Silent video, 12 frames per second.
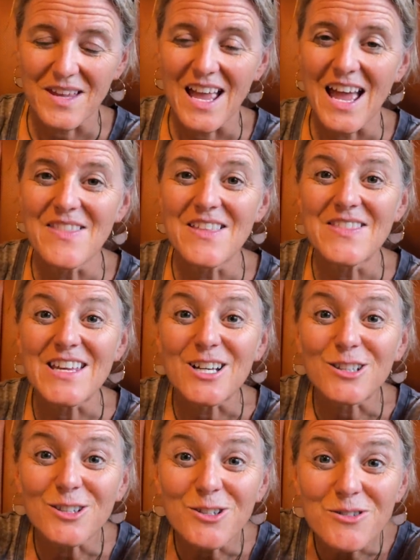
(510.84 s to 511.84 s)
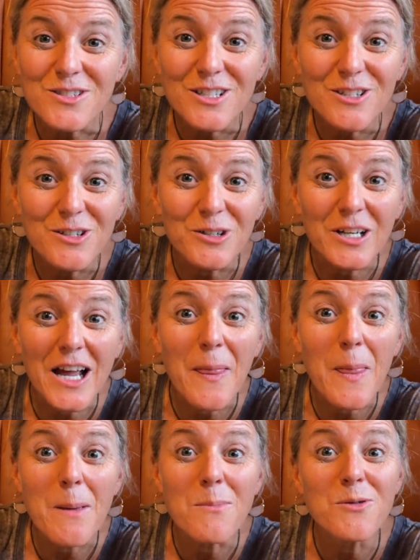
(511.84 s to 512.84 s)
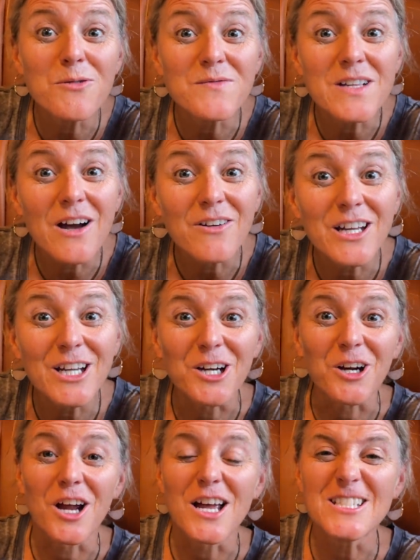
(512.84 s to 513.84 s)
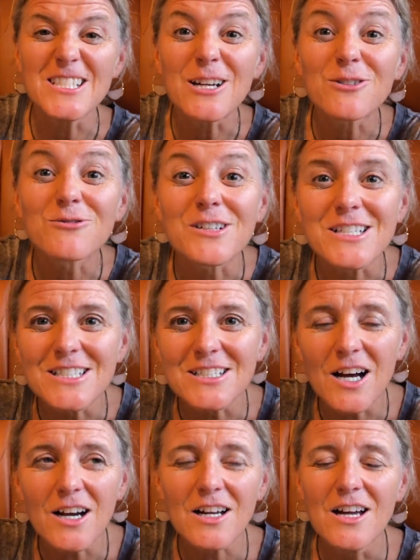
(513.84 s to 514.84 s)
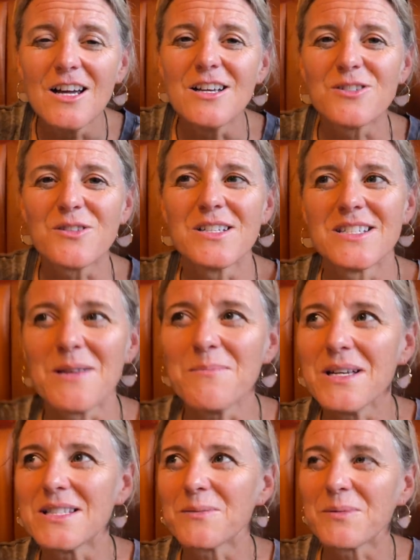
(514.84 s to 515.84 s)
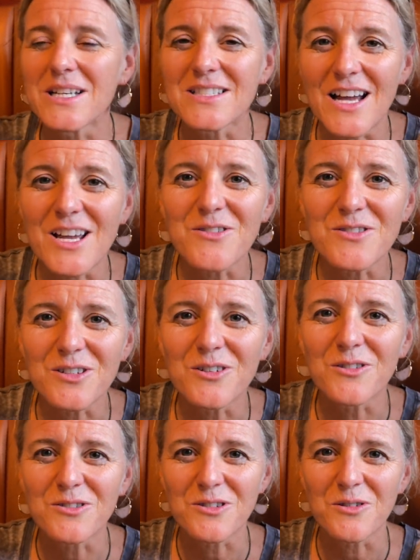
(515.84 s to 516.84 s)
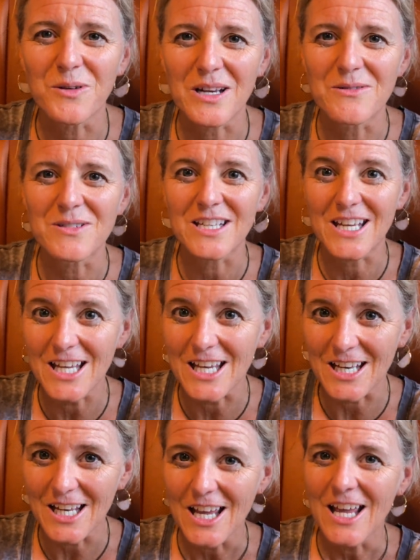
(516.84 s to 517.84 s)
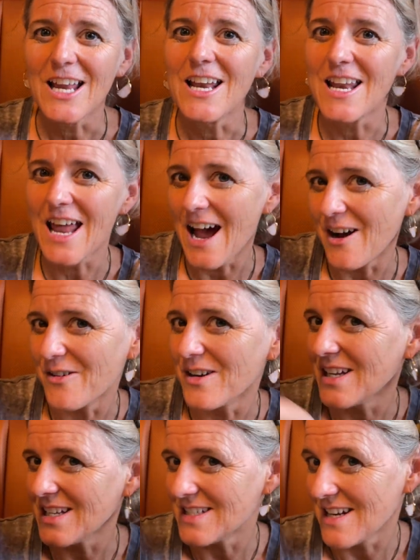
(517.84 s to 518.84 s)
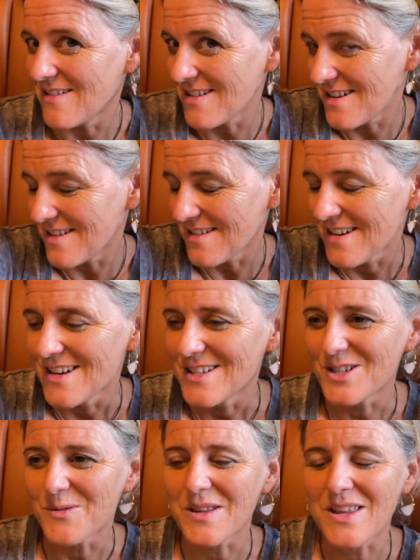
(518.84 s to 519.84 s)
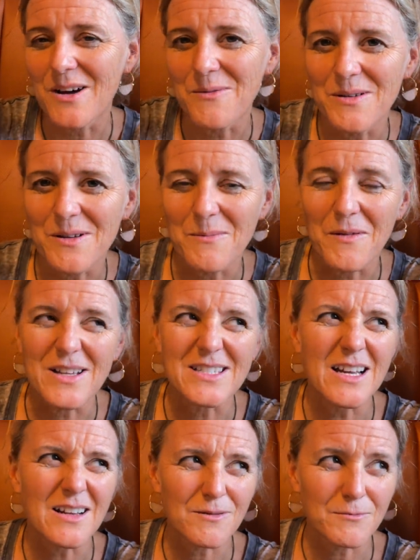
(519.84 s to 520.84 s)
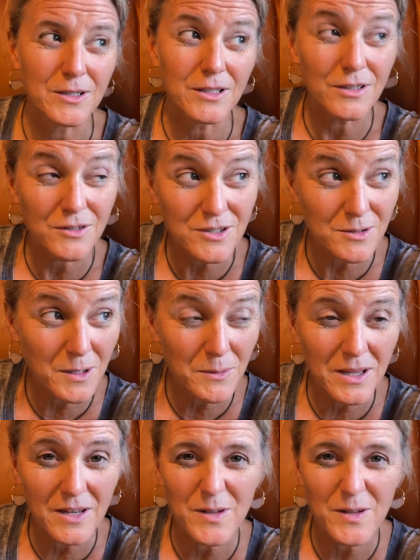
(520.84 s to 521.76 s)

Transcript: And then they closed in New York and they moved down here. Isn't that crazy talk? So the same pizza place I used to go to when I was a kid, now is down here. So we thought we'd come over. It's not real close to where we live.